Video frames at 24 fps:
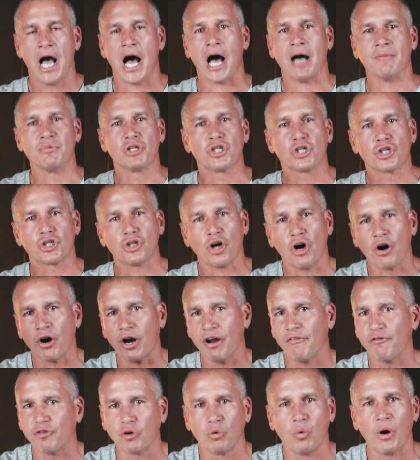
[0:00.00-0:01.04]
I'm
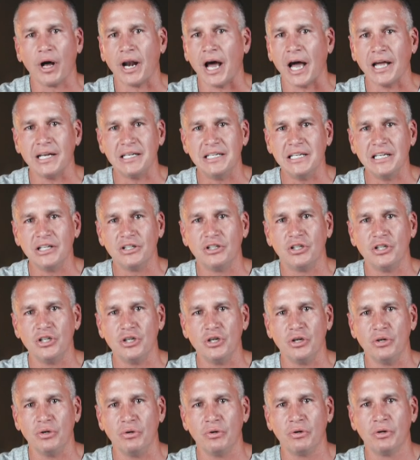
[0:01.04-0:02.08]
sorry for what I did to
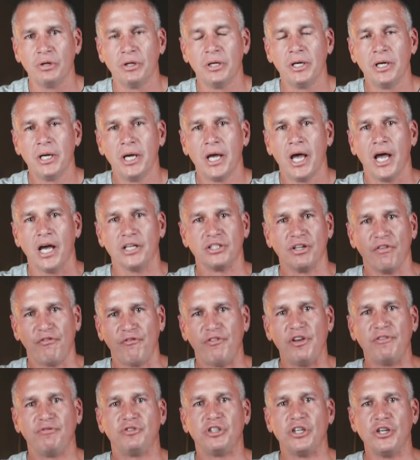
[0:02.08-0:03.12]
you. As a
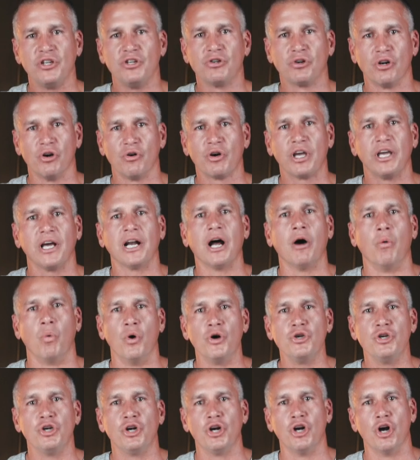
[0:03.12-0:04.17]
15 year old kid, I
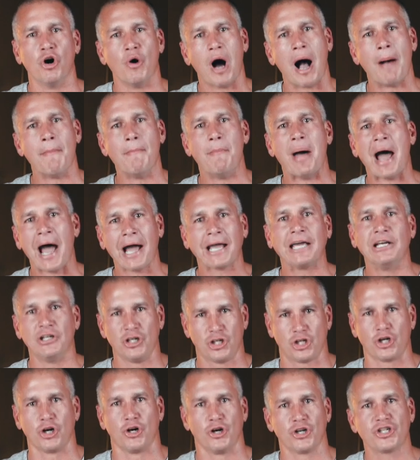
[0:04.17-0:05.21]
want you to know I'm back
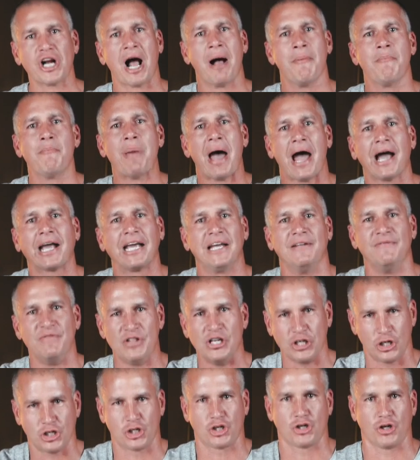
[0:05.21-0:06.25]
in church. I'm back in
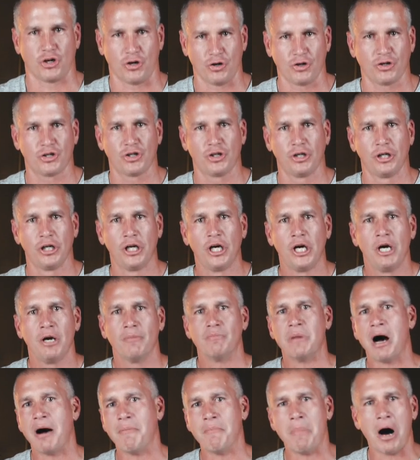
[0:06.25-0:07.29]
this church.
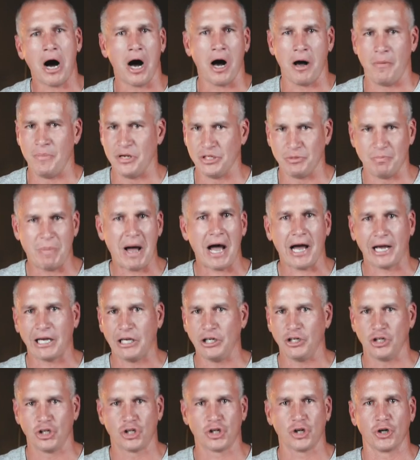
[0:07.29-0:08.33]
My mom is
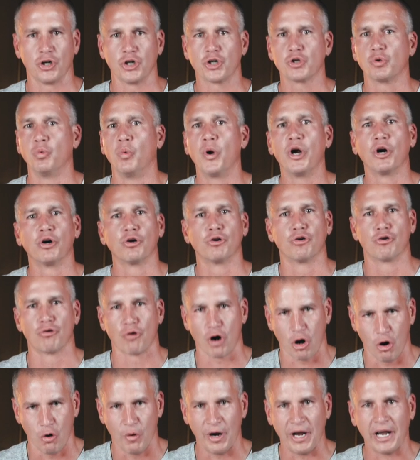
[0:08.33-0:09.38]
back in church. We're
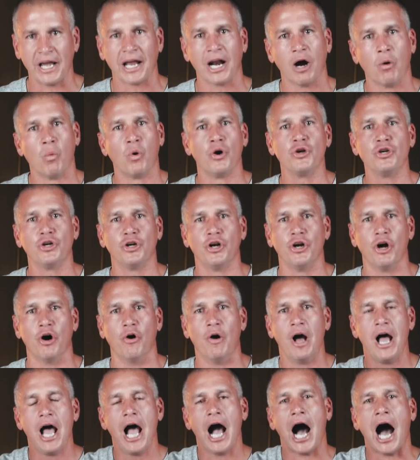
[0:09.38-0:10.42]
growing. And I want you to
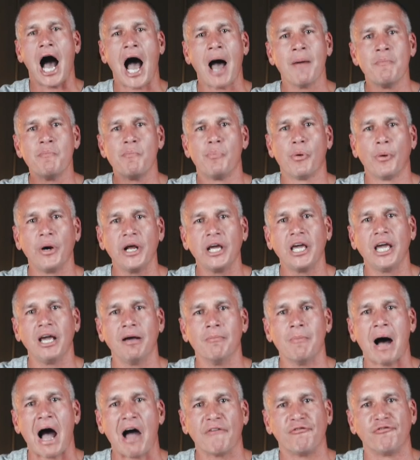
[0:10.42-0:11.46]
know I'm
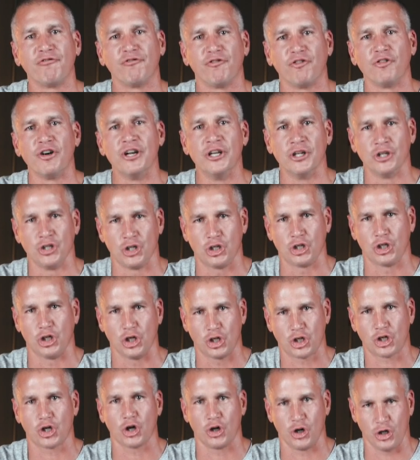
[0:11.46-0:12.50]
bringing my friends
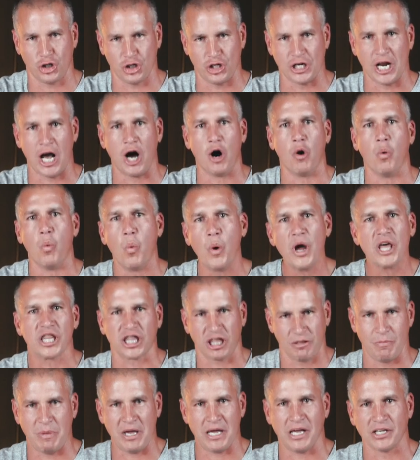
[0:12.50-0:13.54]
to church now
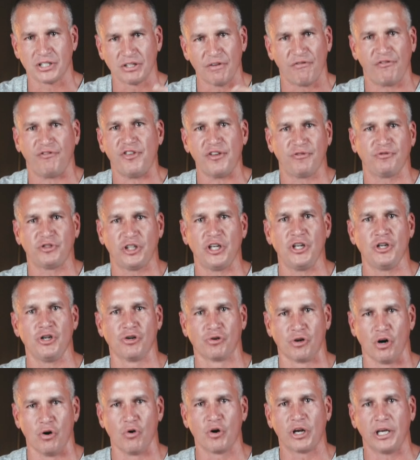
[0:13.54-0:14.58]
with me as a 15
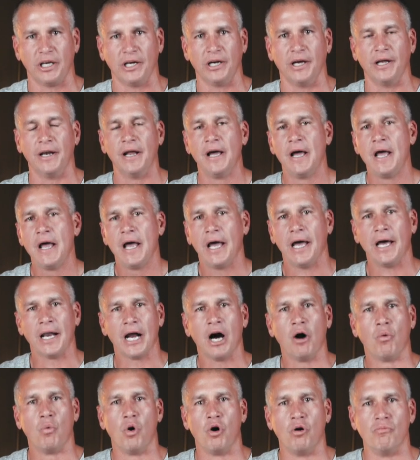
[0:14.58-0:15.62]
year old kid.
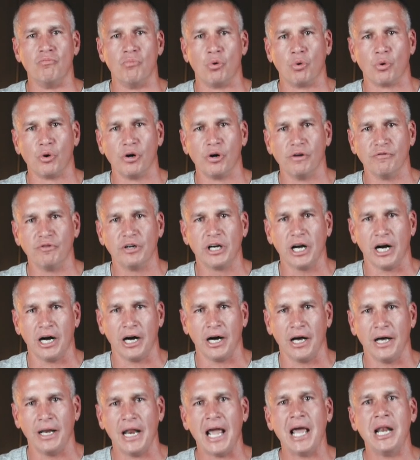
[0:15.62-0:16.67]
And I want more of
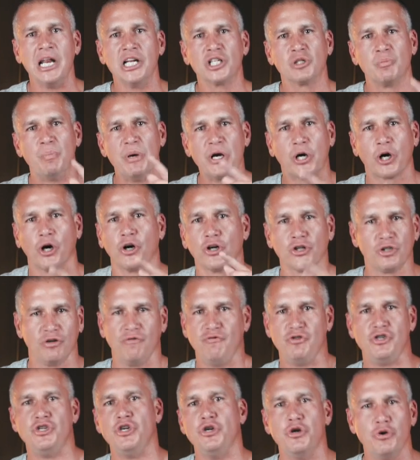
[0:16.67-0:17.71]
God. And it's because
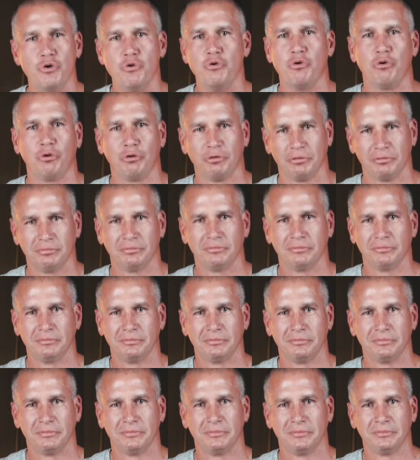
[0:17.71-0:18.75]
of you
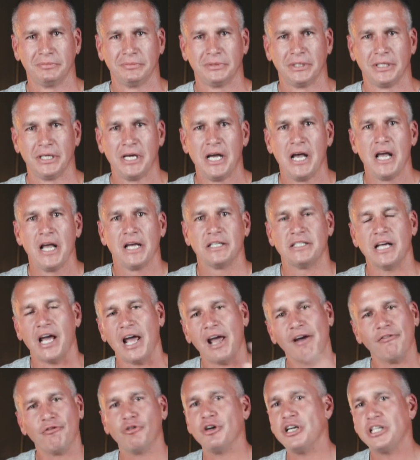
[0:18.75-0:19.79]
to
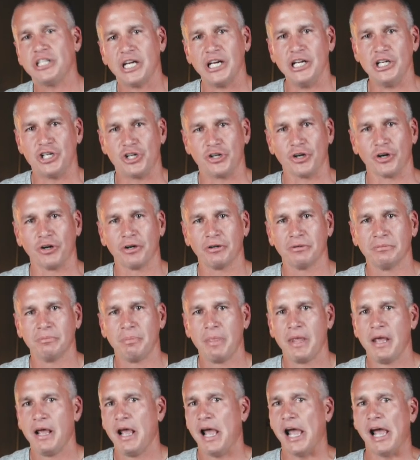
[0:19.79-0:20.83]
every teacher,
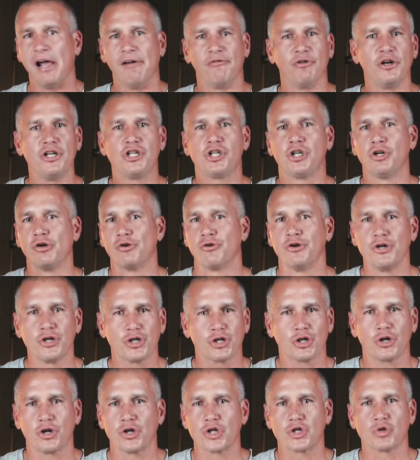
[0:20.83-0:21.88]
every children's
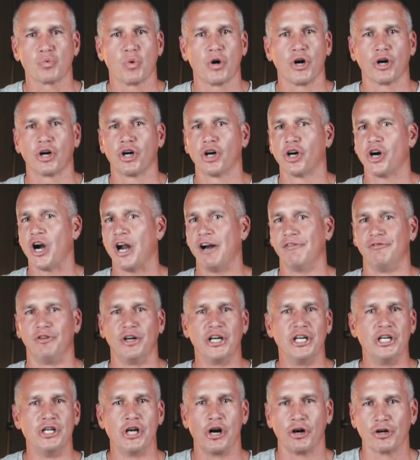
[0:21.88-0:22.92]
church worker,
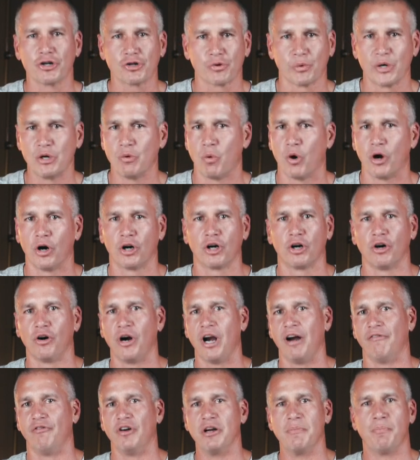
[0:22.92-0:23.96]
every nursery worker,
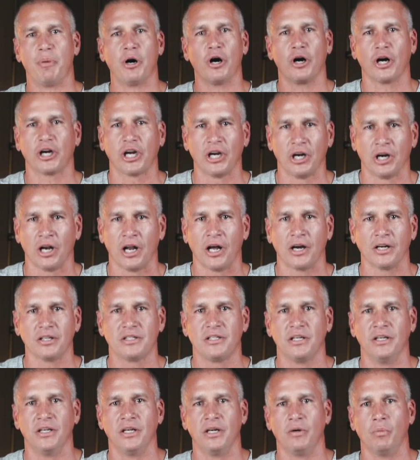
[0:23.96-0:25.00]
every parking lot
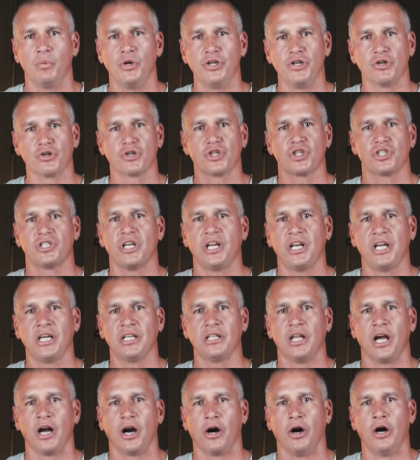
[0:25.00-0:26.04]
attendant, when you're
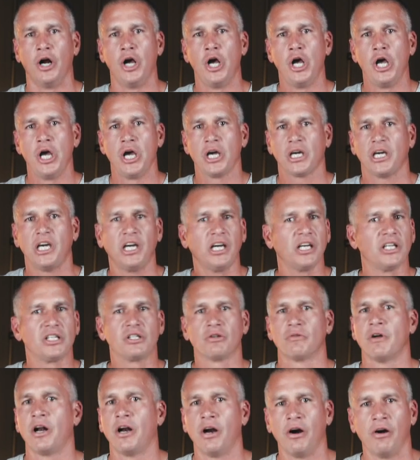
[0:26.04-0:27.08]
sitting there,
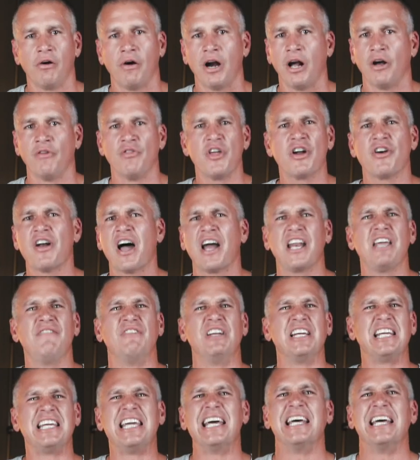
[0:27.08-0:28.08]
kids running around, they're not even